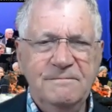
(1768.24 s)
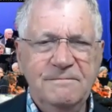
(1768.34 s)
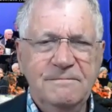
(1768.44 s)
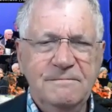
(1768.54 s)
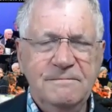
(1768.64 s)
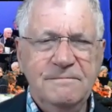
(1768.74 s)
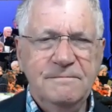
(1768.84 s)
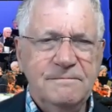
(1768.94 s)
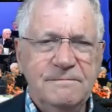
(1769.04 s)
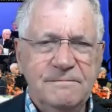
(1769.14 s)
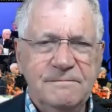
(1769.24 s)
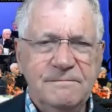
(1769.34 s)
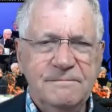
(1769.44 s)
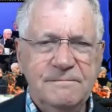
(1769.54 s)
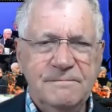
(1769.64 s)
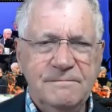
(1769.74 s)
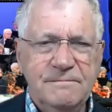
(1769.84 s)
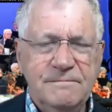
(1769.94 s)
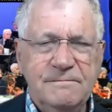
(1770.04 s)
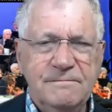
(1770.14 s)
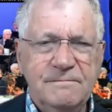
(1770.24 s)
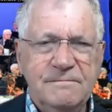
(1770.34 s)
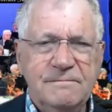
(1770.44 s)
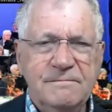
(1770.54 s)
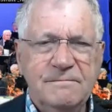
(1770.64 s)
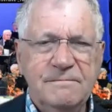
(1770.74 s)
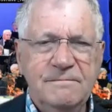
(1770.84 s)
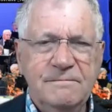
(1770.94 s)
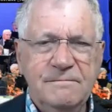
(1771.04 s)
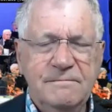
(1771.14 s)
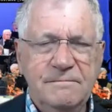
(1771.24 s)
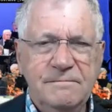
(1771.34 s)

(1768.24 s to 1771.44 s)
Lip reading: The person shown says nothing.